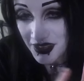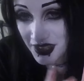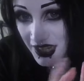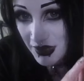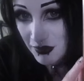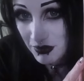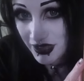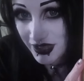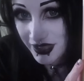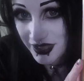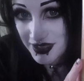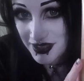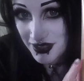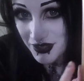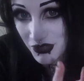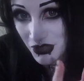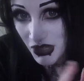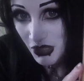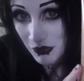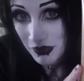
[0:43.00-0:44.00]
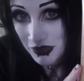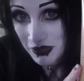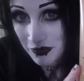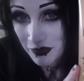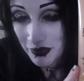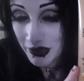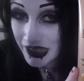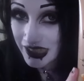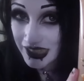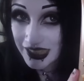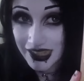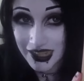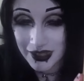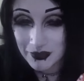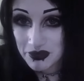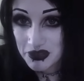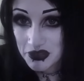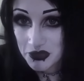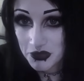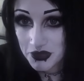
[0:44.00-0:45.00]
The labelling is in German, but
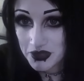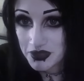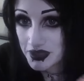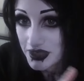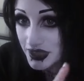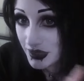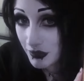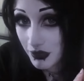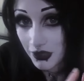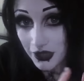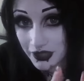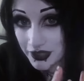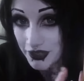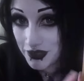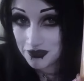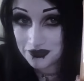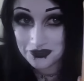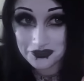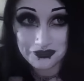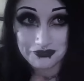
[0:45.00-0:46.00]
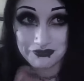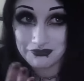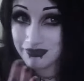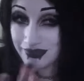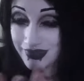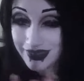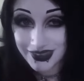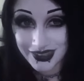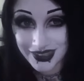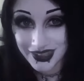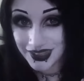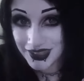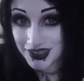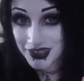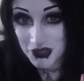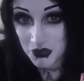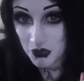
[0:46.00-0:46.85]
I'm sure there's some kind of English